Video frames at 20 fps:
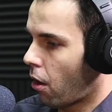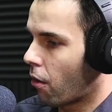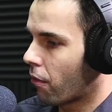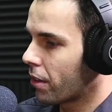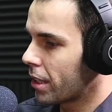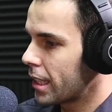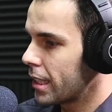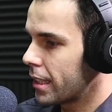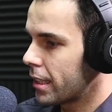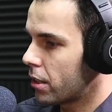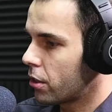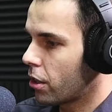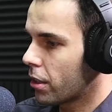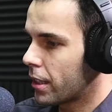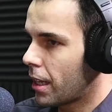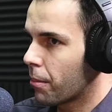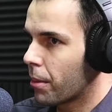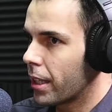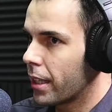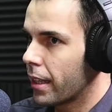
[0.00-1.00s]
obviously this is
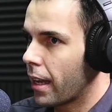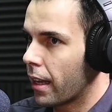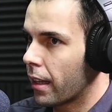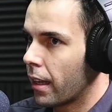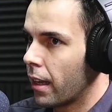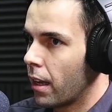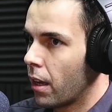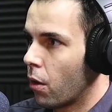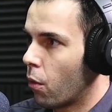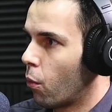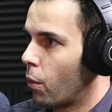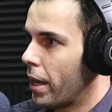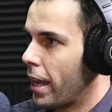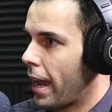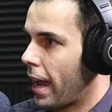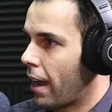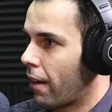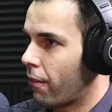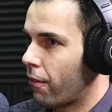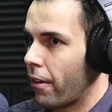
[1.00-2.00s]
not something that we
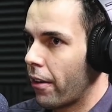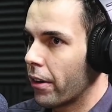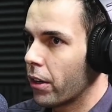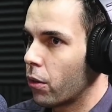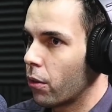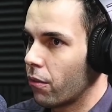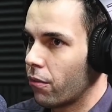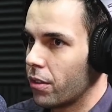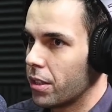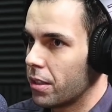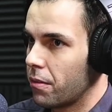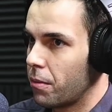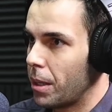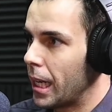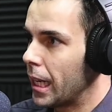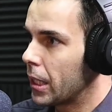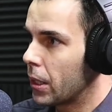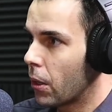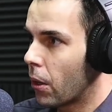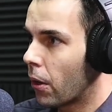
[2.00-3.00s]
have very good
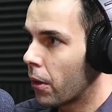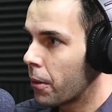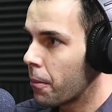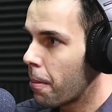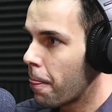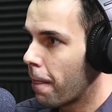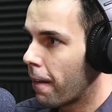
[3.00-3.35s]
visibility on